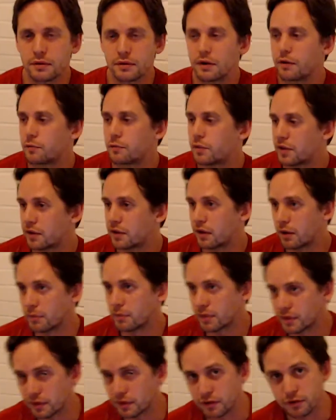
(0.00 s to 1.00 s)
of
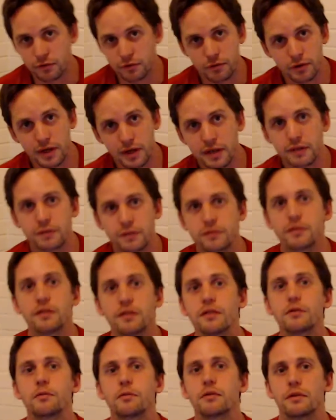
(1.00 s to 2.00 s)
becoming the greatest in
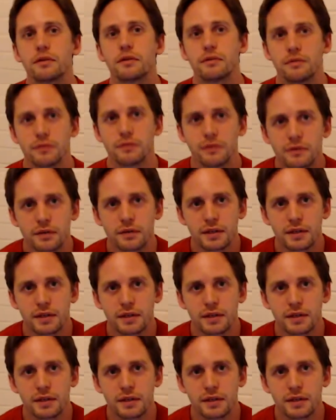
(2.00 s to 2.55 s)
the world